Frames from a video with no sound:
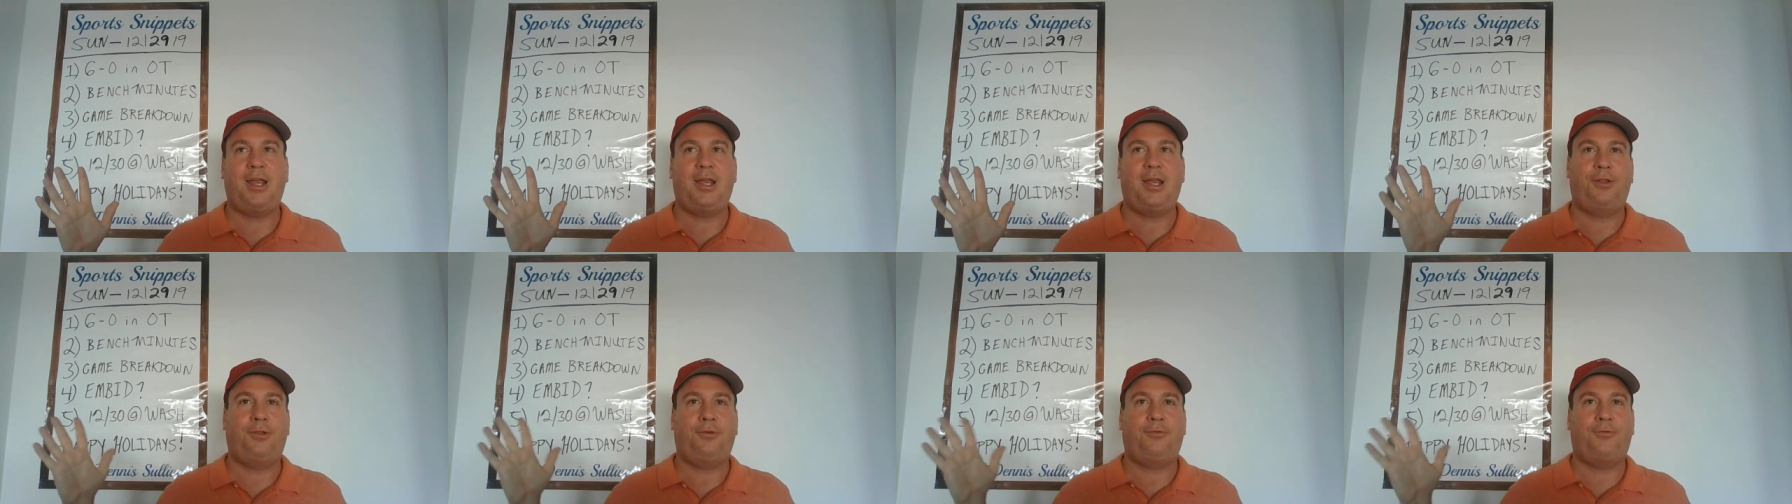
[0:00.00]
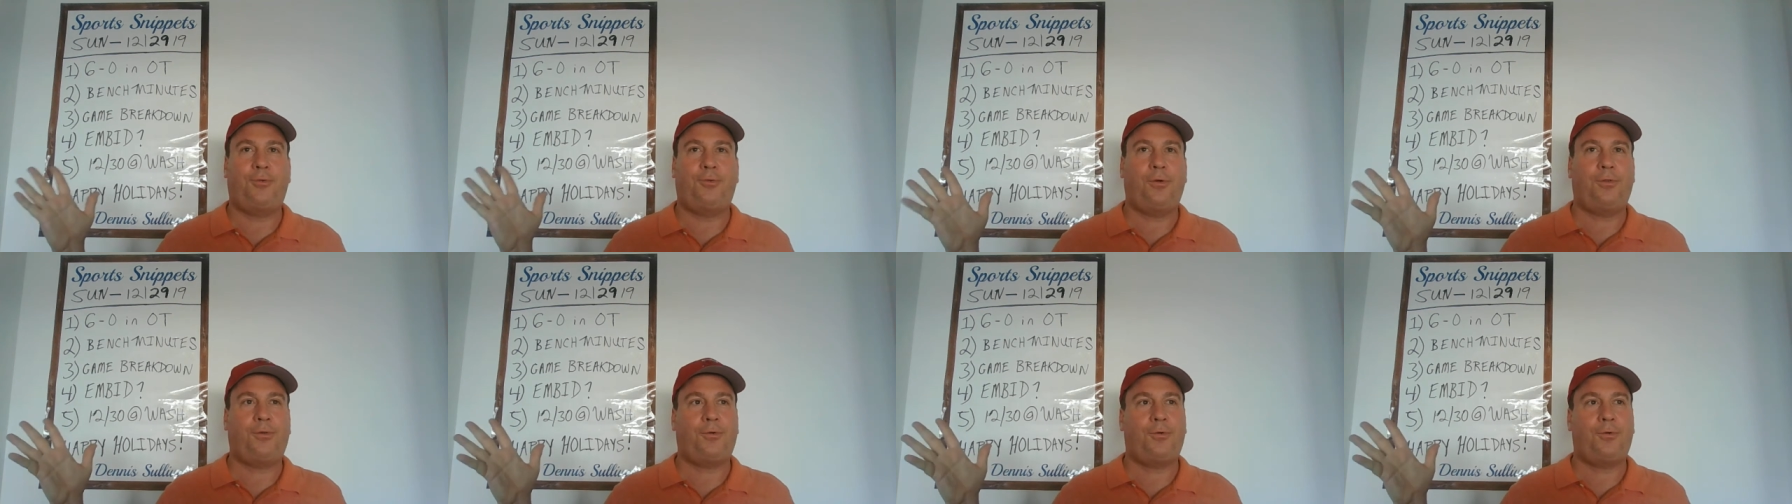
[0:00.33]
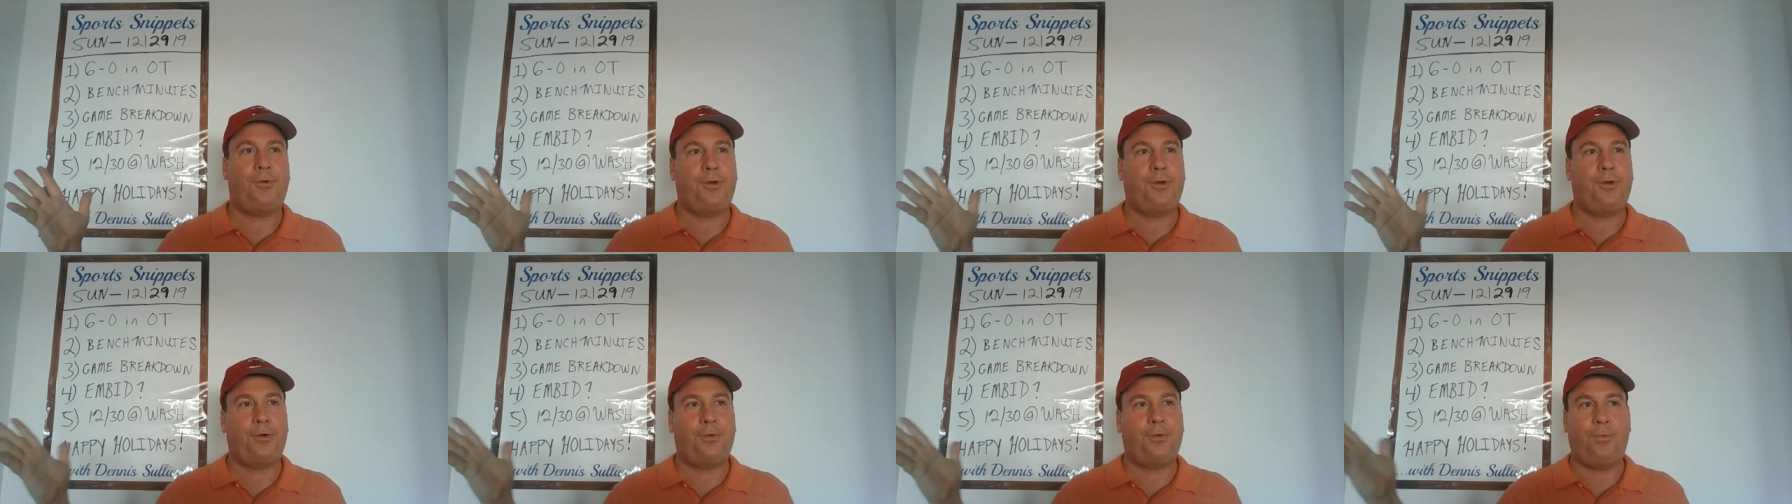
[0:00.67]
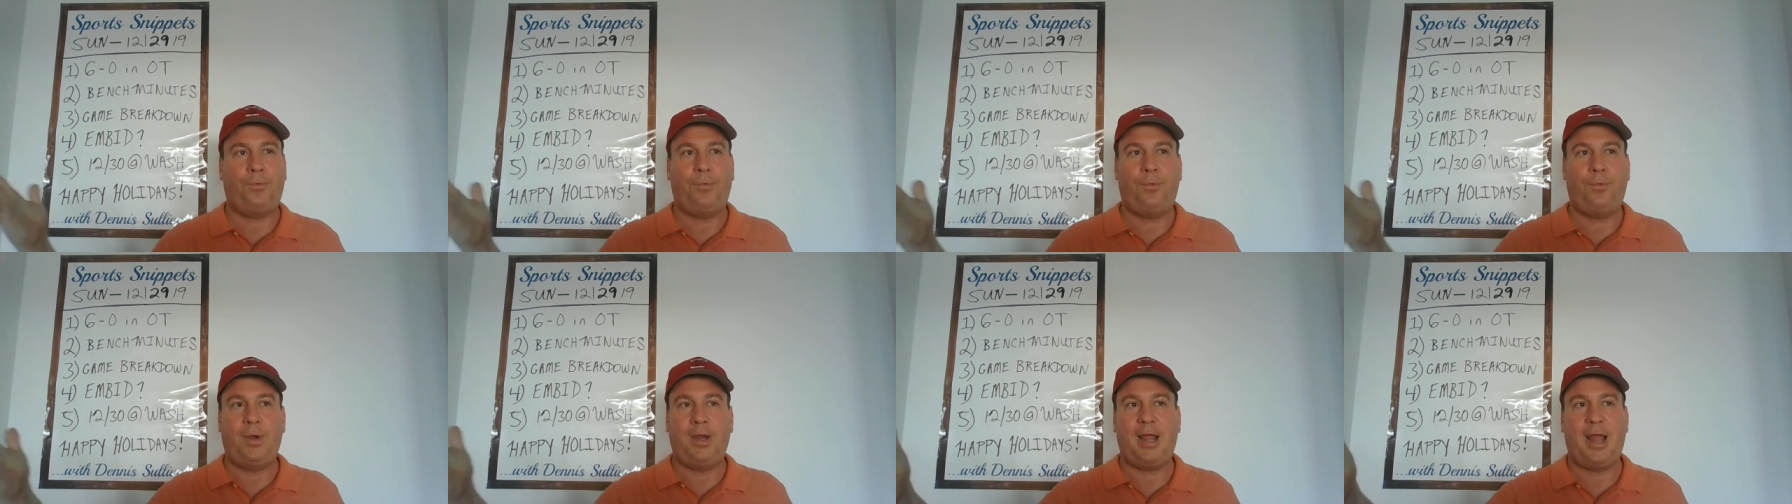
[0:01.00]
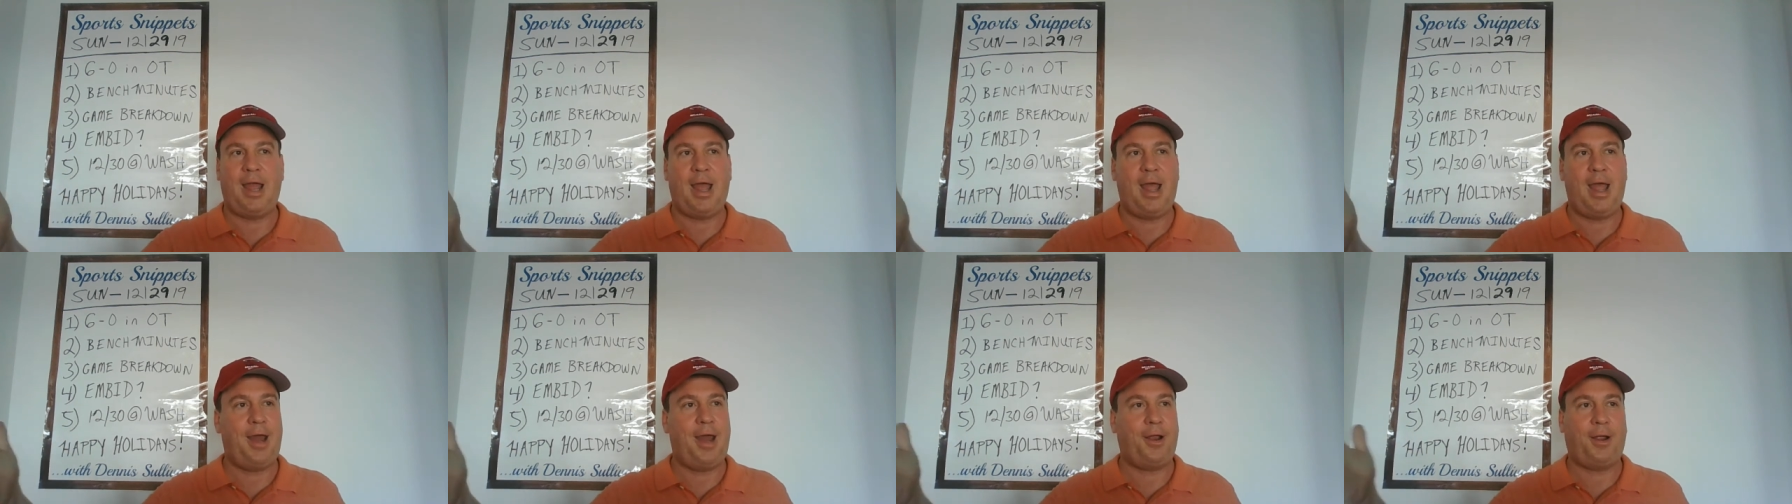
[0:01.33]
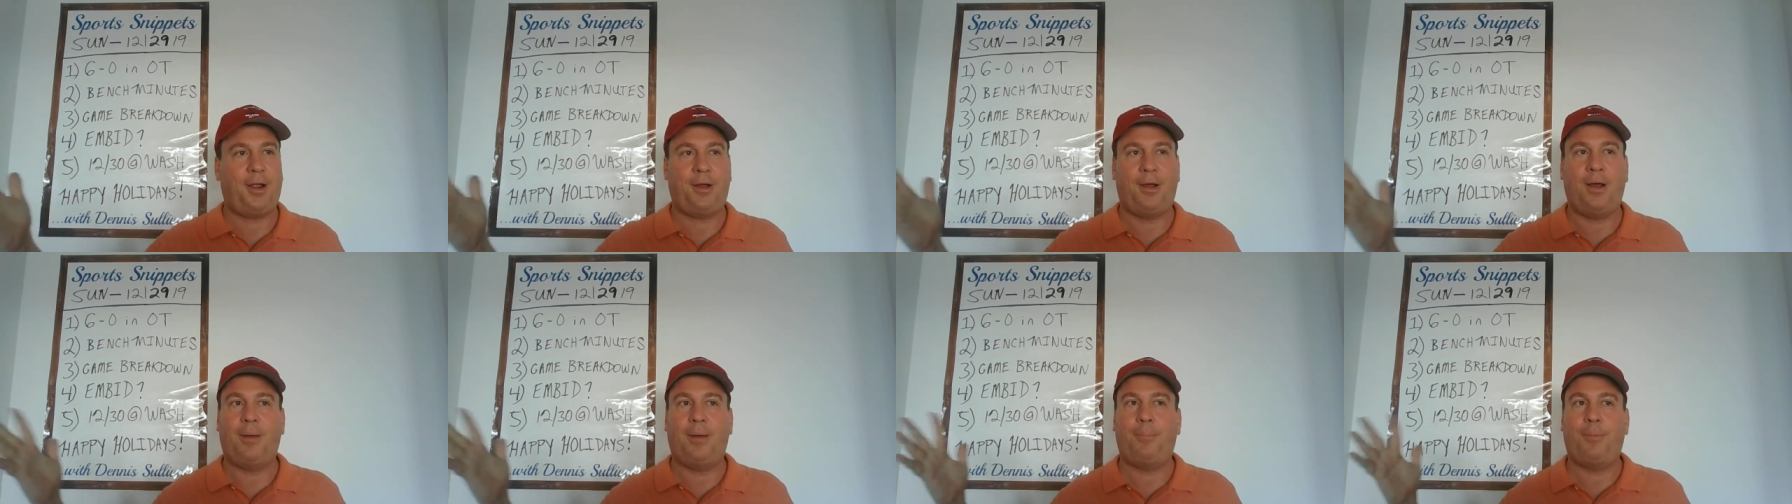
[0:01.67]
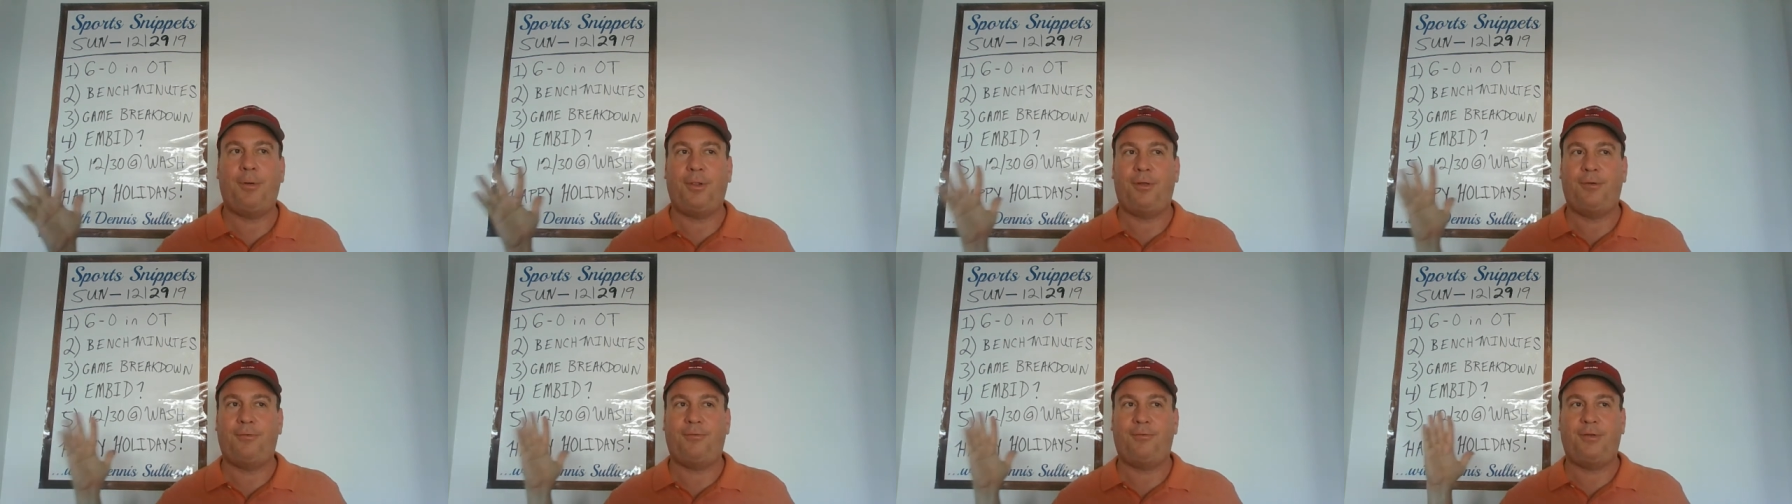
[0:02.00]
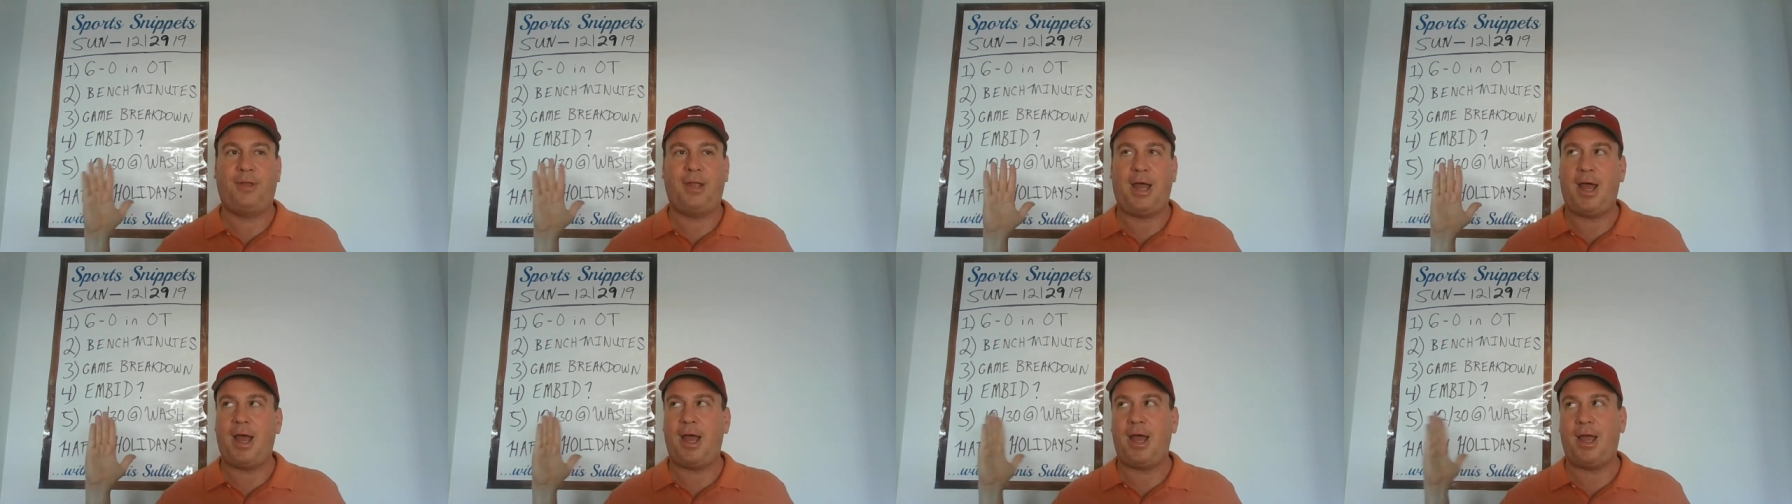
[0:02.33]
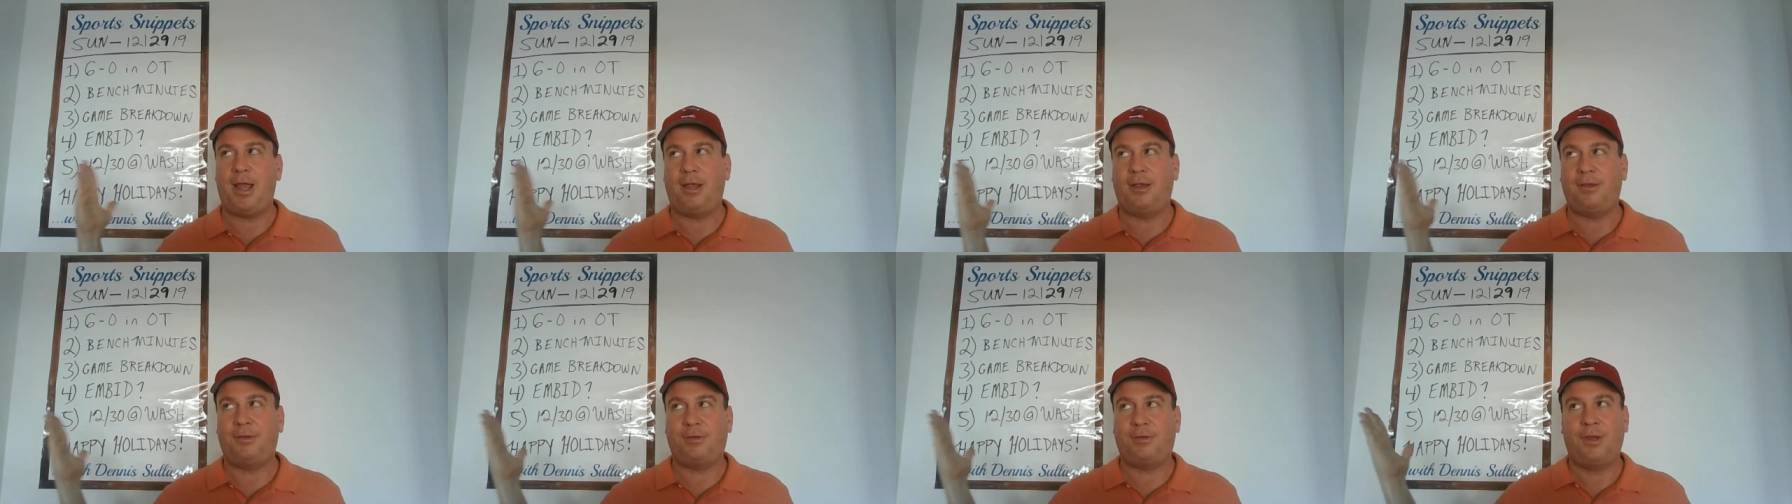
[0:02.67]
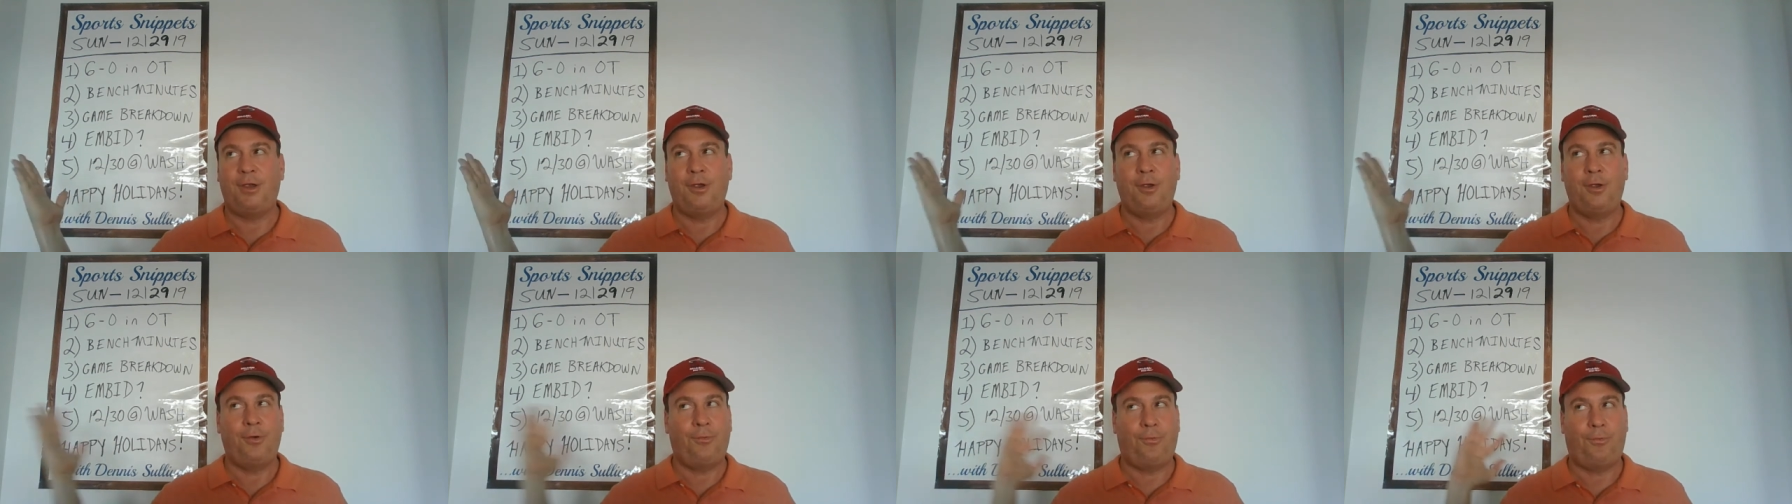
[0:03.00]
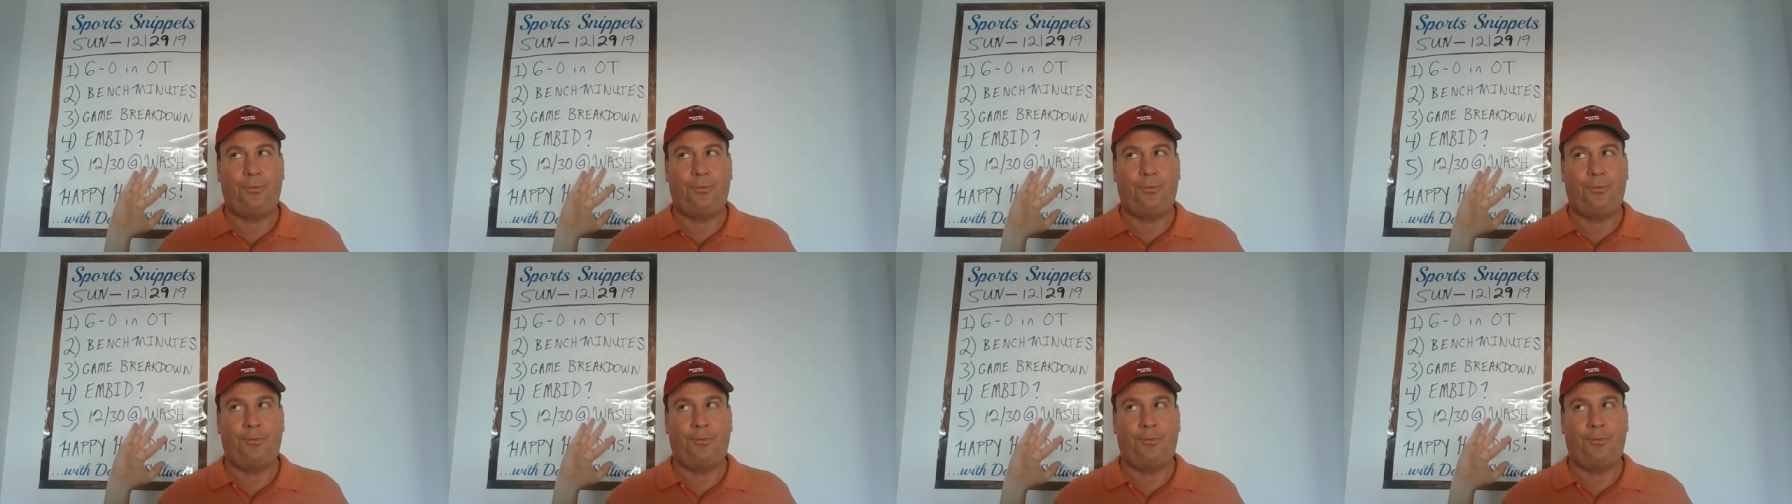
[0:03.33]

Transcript: in the fourth quarter, we had a couple of guys